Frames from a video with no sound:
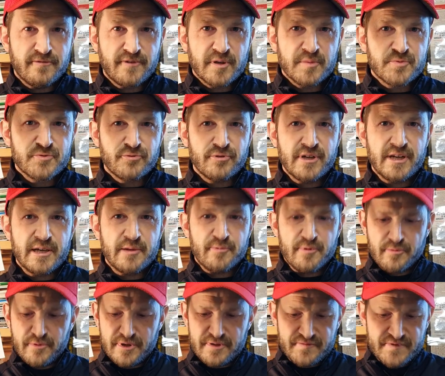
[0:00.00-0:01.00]
clubs. Really, we
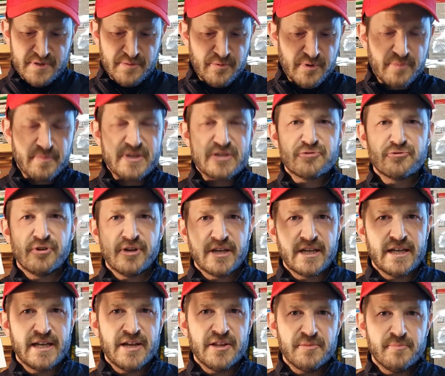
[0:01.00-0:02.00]
obviously want to be
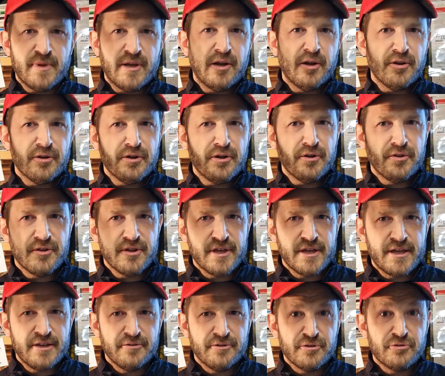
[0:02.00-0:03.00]
striking out the middle, not the
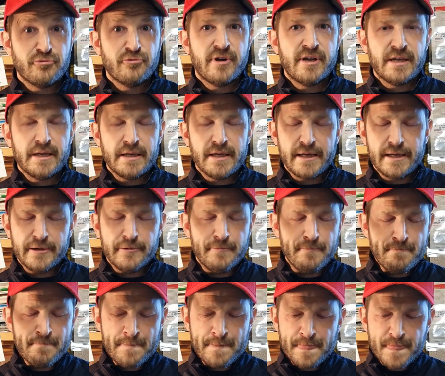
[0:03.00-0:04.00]
heel, the dreaded heel.
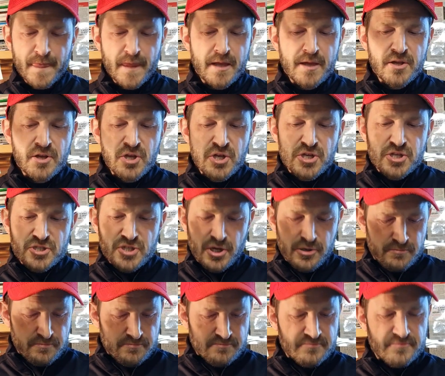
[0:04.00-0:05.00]

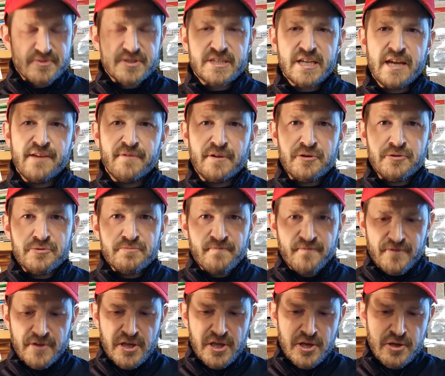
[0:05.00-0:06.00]
So, Stephen,
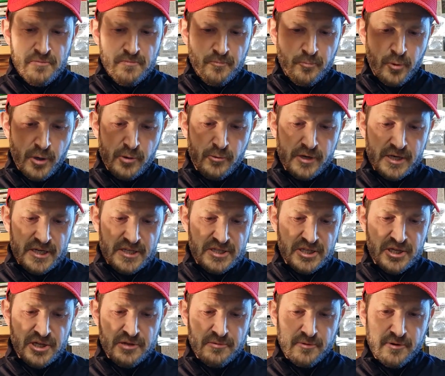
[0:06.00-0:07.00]
for you, what I want you to
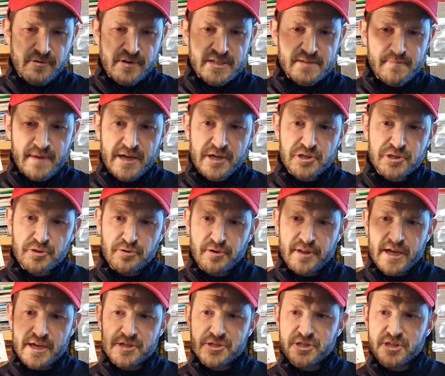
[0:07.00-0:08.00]
do, I want you to make sure
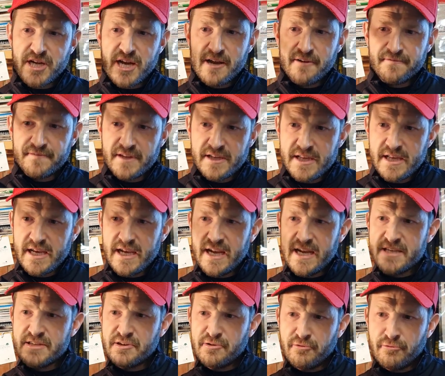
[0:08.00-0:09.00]
that shaft
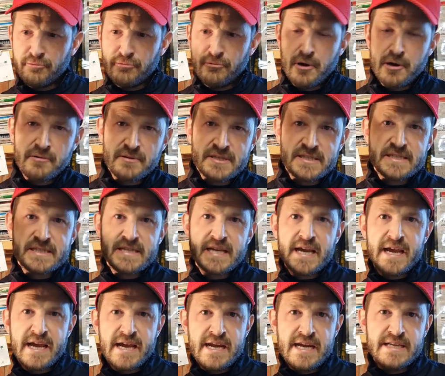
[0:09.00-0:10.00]
isn't
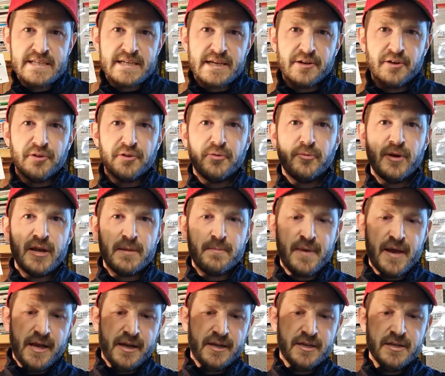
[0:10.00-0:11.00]
rotating on the way
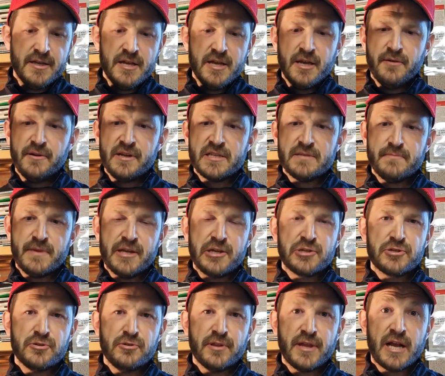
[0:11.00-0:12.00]
back. I want you to make
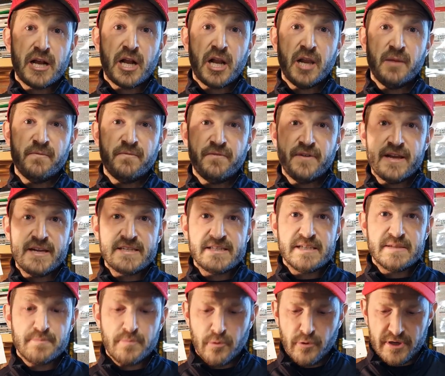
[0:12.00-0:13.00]
sure that club face
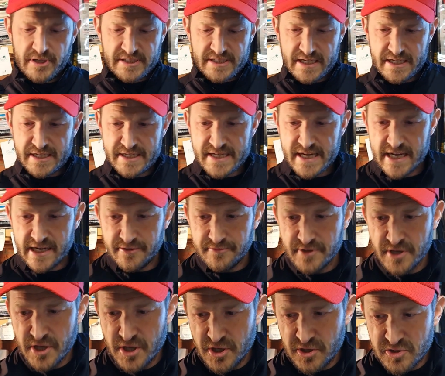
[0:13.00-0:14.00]
is pointing down
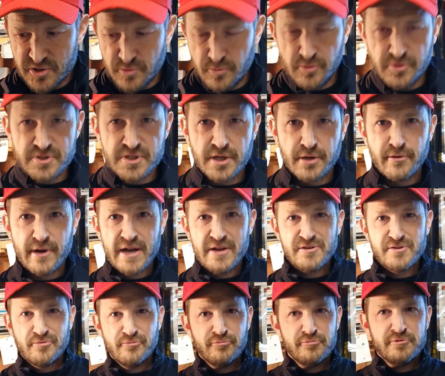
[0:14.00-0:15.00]
towards the ground
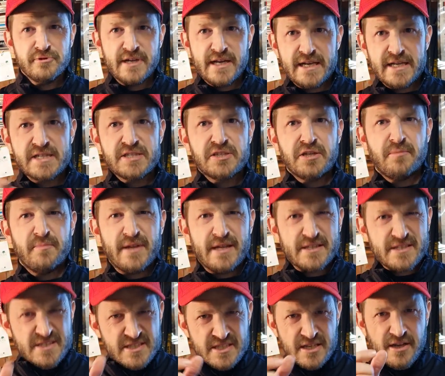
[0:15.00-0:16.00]
to really stop
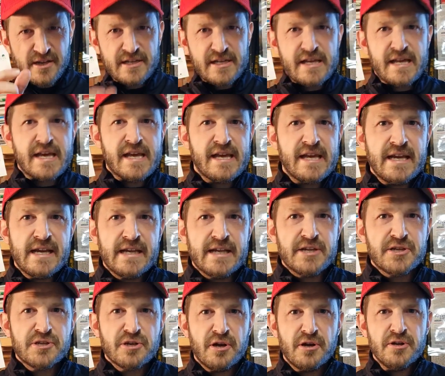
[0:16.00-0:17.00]
that slightly heely
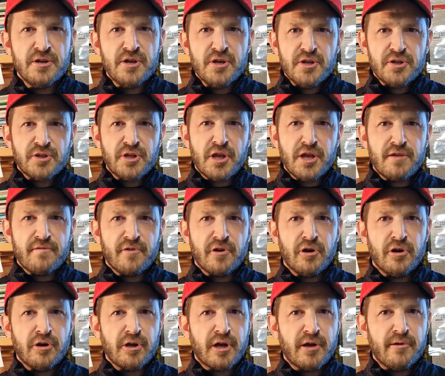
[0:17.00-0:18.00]
shot that you've
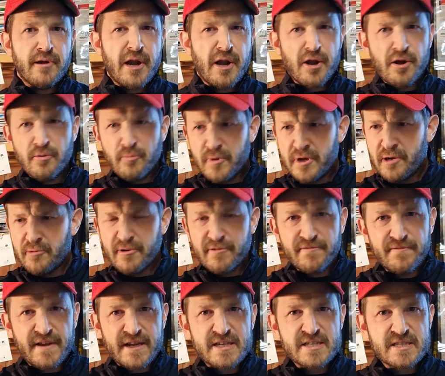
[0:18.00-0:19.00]
got going on. We don't want to
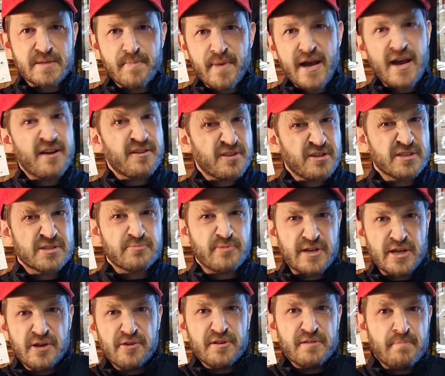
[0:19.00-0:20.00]
fix the path because we
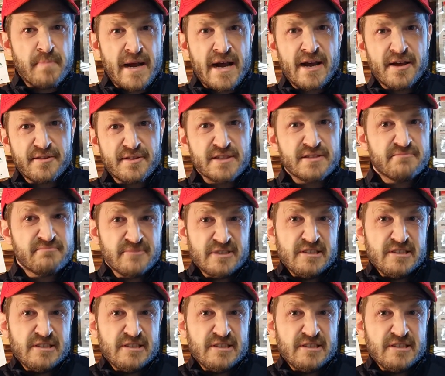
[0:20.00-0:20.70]
know the path is